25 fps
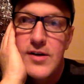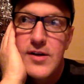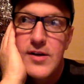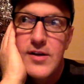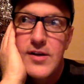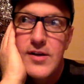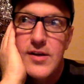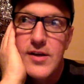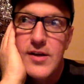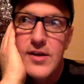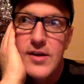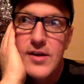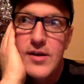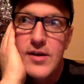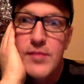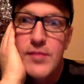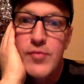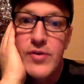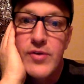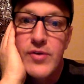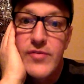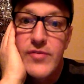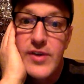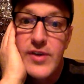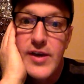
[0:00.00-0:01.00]
like
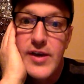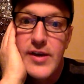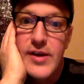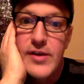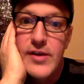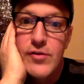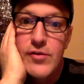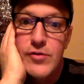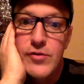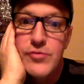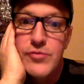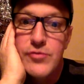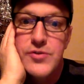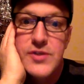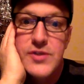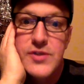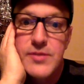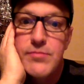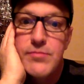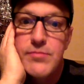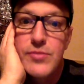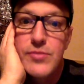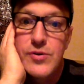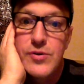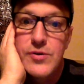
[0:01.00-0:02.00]
abbreviated or use
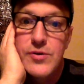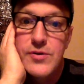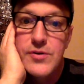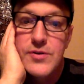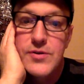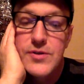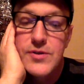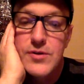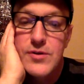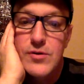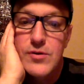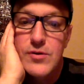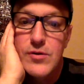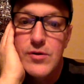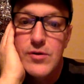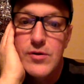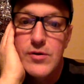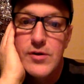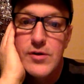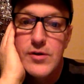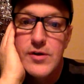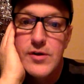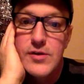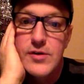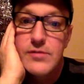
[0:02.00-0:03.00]
symbols or
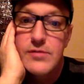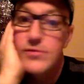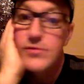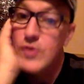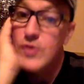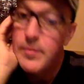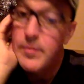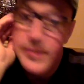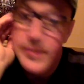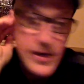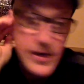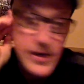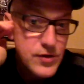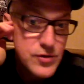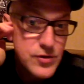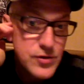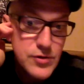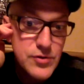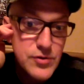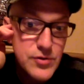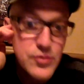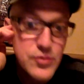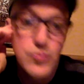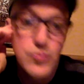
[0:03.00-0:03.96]
uh, draw pictures uh,